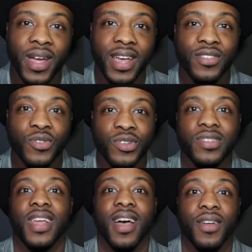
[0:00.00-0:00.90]
reggae
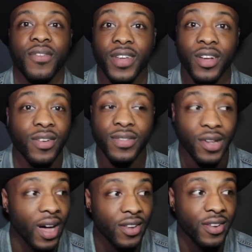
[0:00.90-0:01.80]
sauce that I can think of,
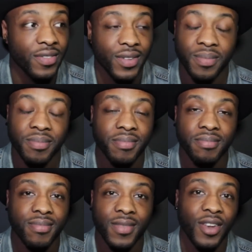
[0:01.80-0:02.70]
so I don't even
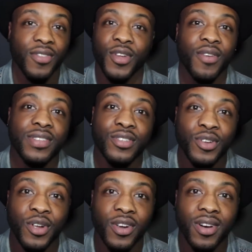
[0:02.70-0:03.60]
know if it's
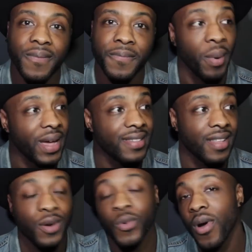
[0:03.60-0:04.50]
good or not. But he's
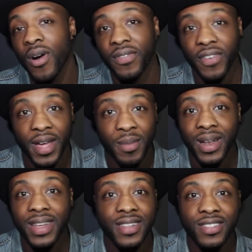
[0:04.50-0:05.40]
done well. 30
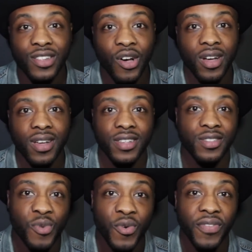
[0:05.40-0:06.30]
million is not a
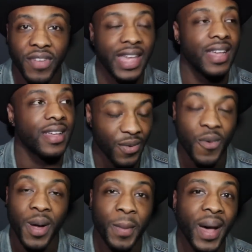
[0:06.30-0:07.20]
small feat for
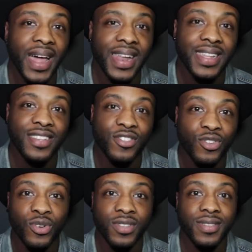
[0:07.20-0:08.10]
one man and his
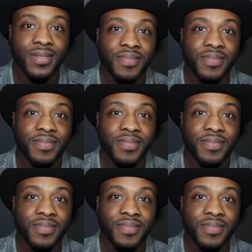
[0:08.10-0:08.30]
sauce.